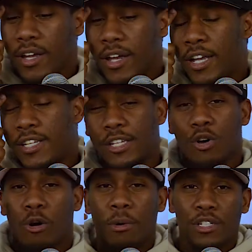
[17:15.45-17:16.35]
He takes a
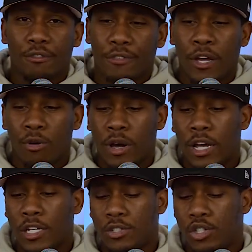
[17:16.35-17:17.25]
whole bunch of
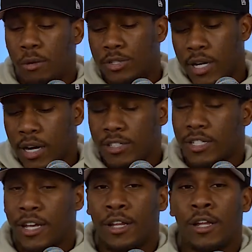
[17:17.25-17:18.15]
fadeaways, jump shots,
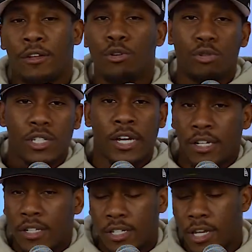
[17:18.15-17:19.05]
and you see it in
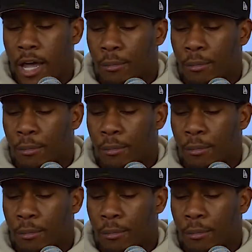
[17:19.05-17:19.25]
this game.